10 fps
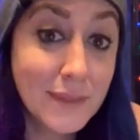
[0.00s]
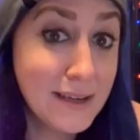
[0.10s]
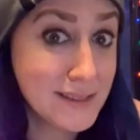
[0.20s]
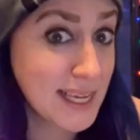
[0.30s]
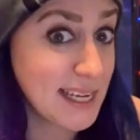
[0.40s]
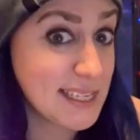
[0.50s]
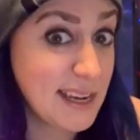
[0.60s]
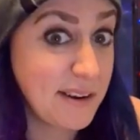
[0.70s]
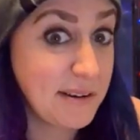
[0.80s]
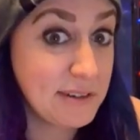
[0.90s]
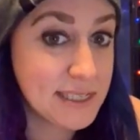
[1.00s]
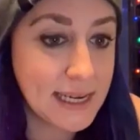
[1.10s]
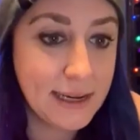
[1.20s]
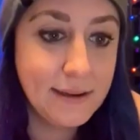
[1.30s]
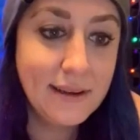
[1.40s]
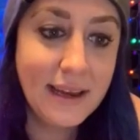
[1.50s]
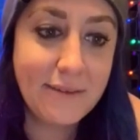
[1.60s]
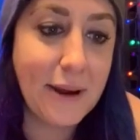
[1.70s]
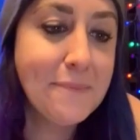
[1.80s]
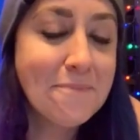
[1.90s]
That was kind of scary, wasn't it?
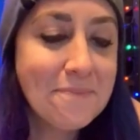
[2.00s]
Anyway,